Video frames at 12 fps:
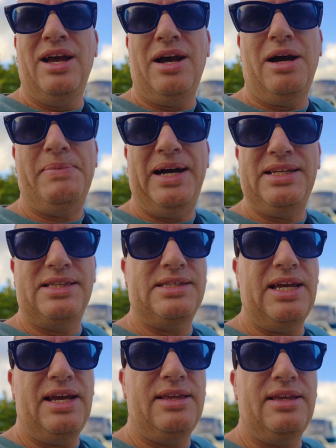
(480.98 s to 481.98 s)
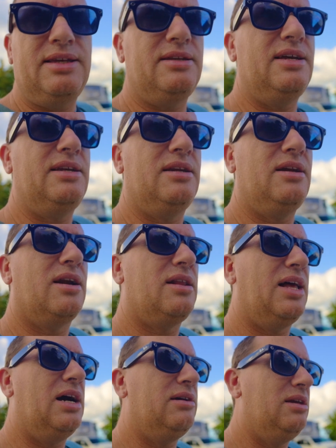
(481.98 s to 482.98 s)
I did say that they did not
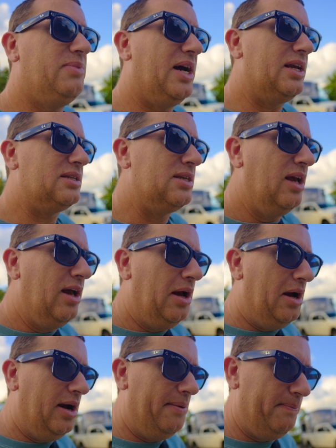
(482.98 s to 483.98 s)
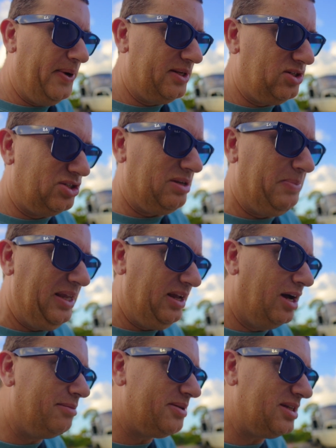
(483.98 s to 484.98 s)
allow e-bikes, but just to be
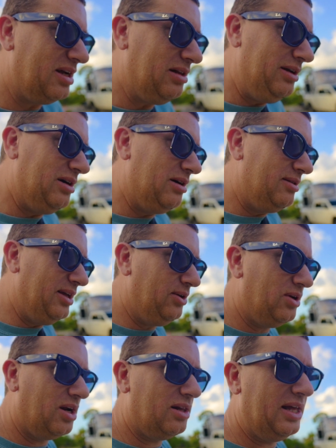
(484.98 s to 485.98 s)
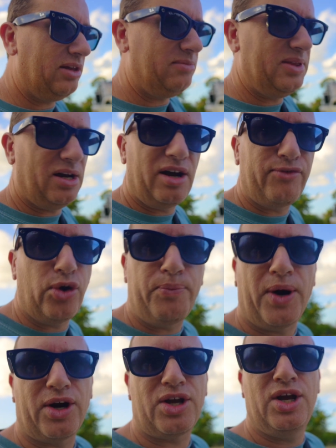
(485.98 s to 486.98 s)
100% clear, they do not allow them in the off-road
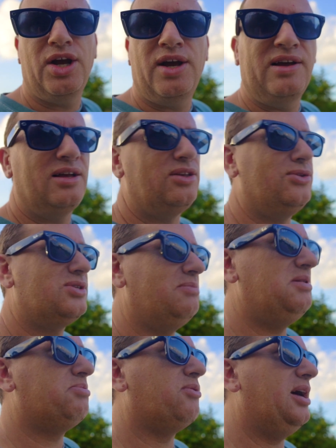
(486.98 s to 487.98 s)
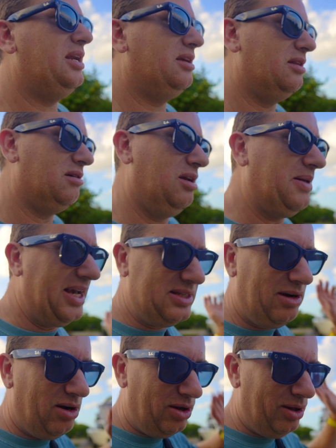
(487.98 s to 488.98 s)
park. You see people riding their e-bikes
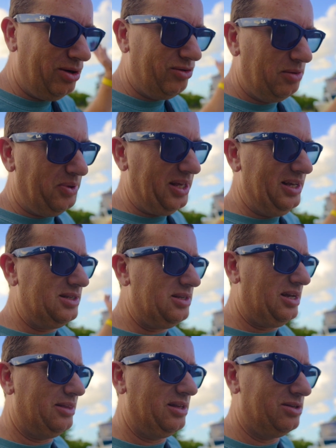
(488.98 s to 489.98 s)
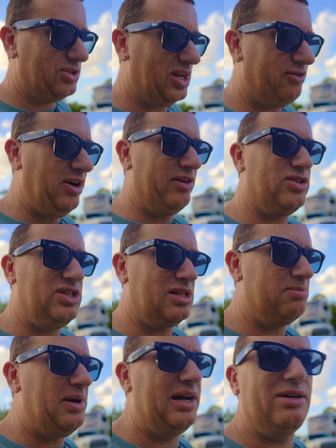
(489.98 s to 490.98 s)
all over the place. I think there's like 5 or
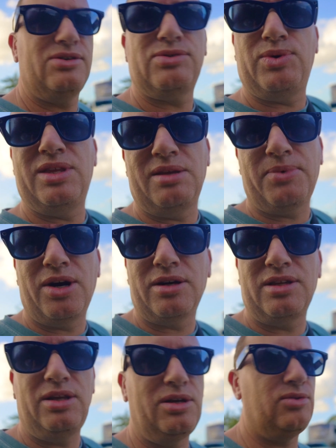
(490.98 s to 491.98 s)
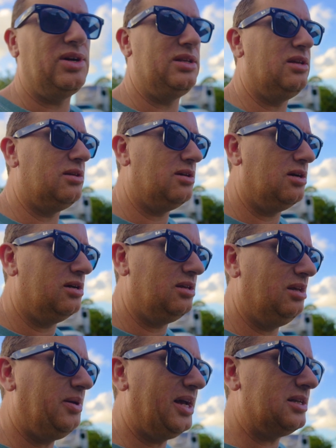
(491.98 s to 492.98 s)
6 miles within the park that you can ride the
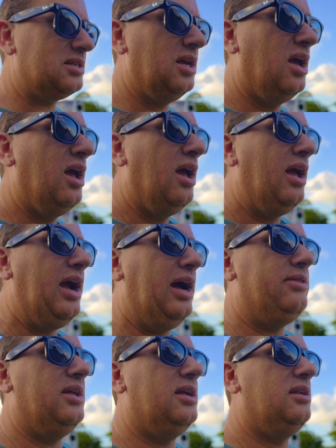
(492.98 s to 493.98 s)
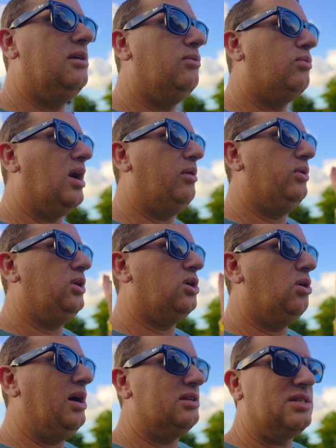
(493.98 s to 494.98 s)
e-bikes. And then right when you
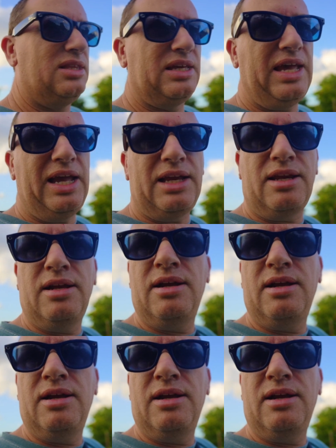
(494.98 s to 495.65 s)
go outside the gate